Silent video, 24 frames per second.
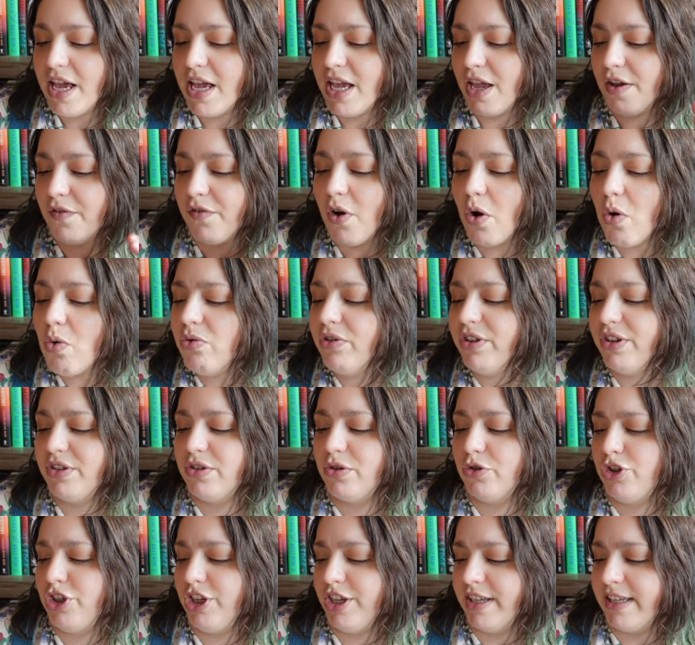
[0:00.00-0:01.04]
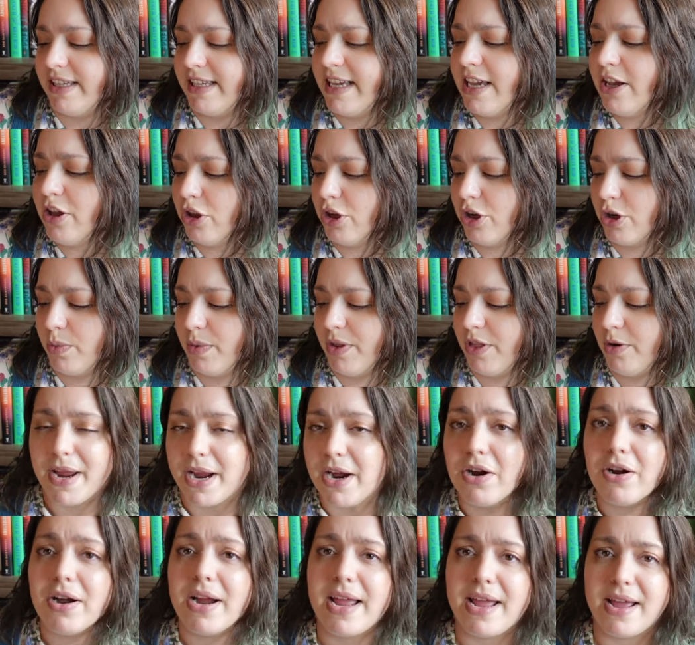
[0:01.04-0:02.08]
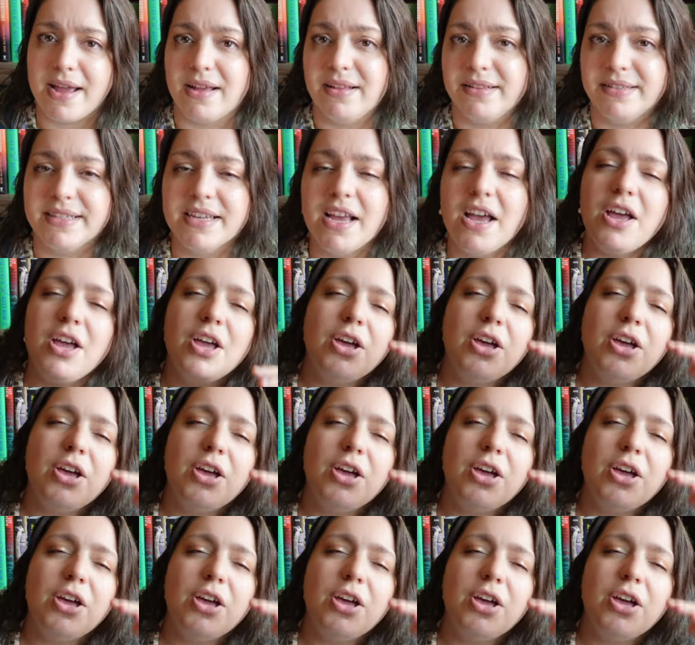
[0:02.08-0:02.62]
if only so she could kill her with her bare hands.